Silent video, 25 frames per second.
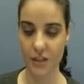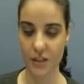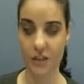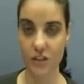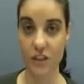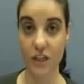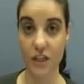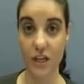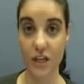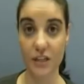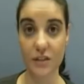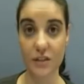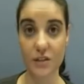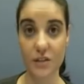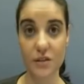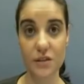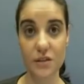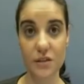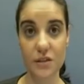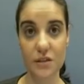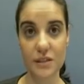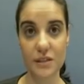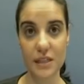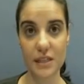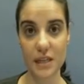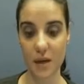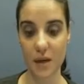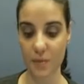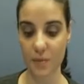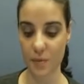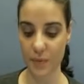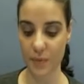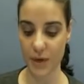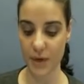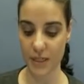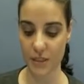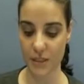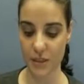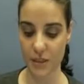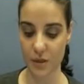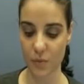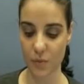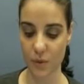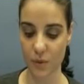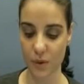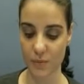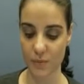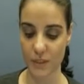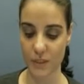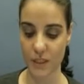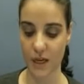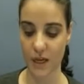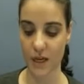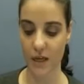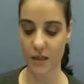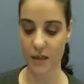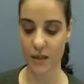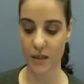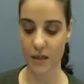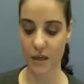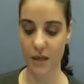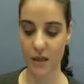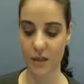She has also set up a basic website